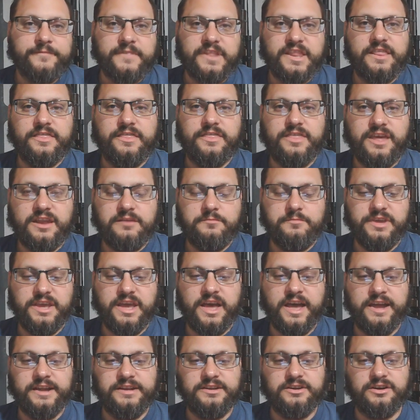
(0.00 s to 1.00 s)
Then
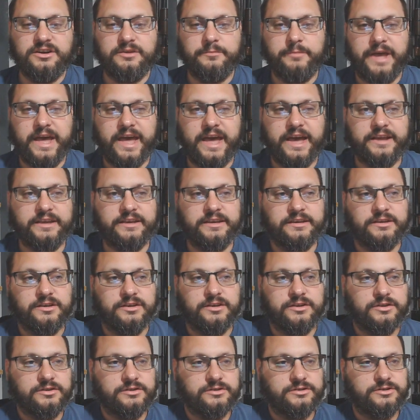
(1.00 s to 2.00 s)
behind her back,
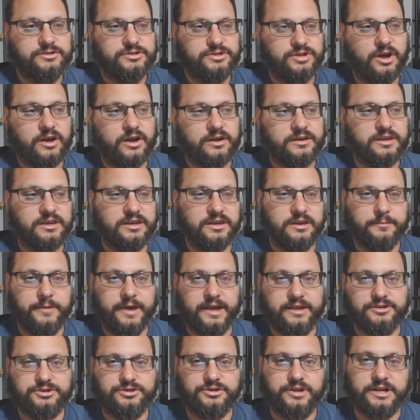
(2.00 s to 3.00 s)
talking
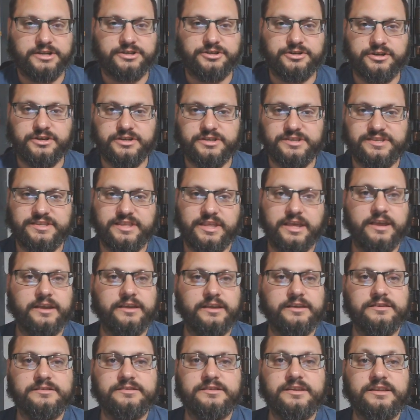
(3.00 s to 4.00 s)
about treacherous
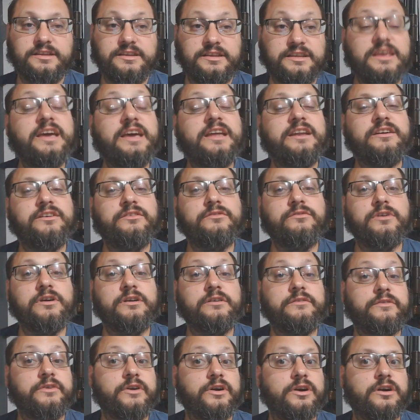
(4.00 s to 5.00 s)
things and getting rid
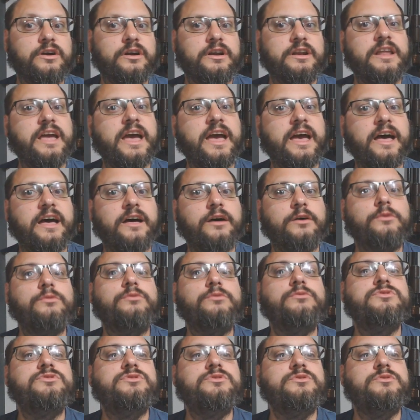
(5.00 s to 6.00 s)
of her, and
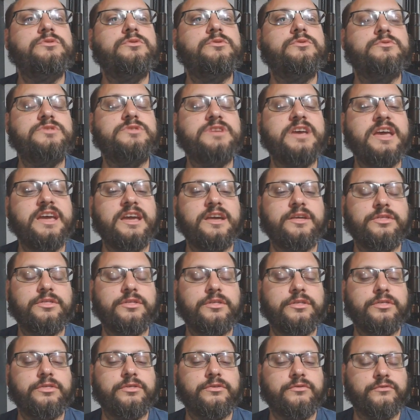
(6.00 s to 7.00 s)
how do you take
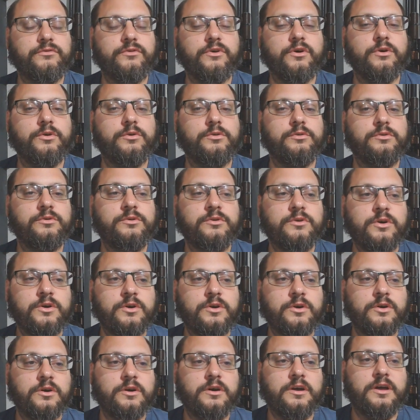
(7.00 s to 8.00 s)
the throne,
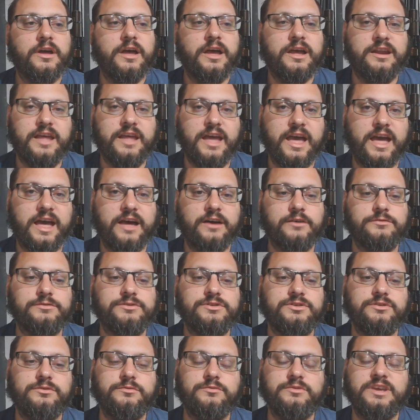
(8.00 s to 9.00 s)
and how
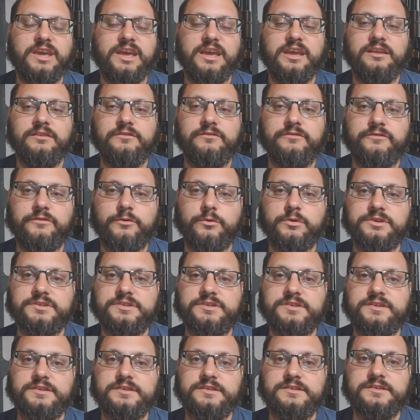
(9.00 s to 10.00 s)
do you gain
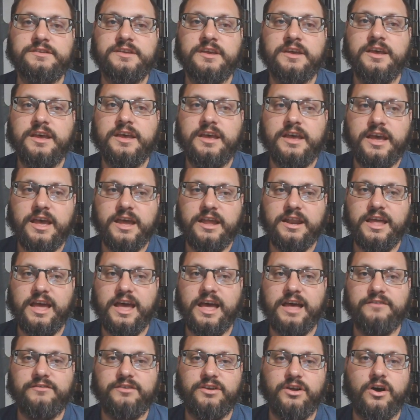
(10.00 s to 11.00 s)
forces and
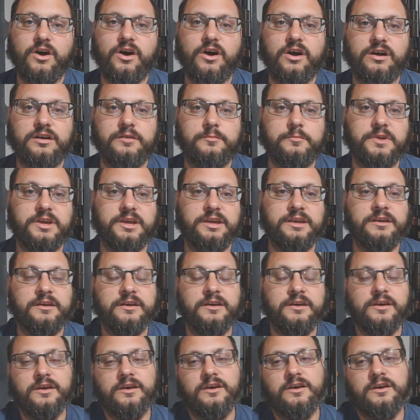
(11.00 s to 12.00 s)
have an army
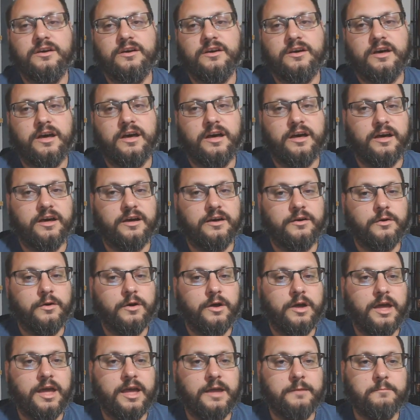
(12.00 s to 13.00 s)

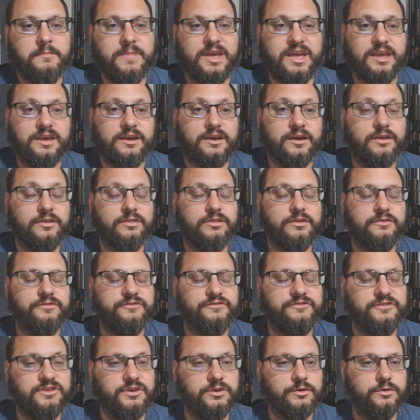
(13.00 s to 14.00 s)
and make the
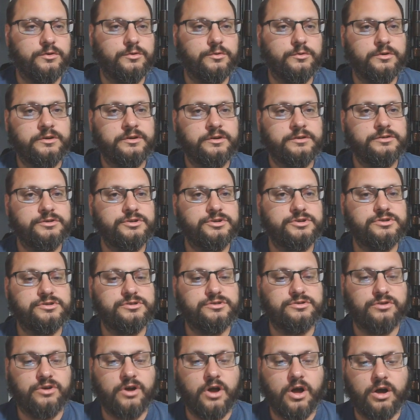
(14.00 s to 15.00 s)
few
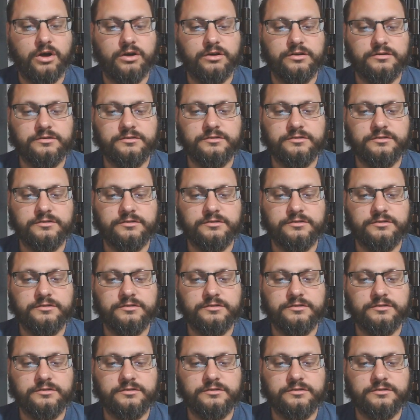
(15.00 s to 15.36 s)
strong.